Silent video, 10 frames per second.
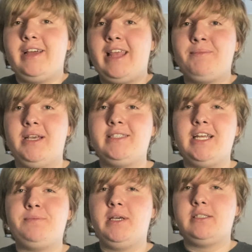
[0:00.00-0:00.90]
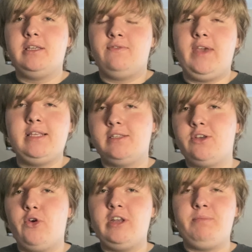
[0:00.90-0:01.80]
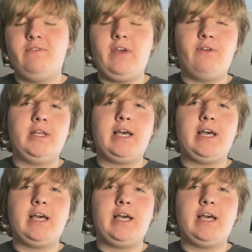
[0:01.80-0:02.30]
and that makes sense because this phase is going to be very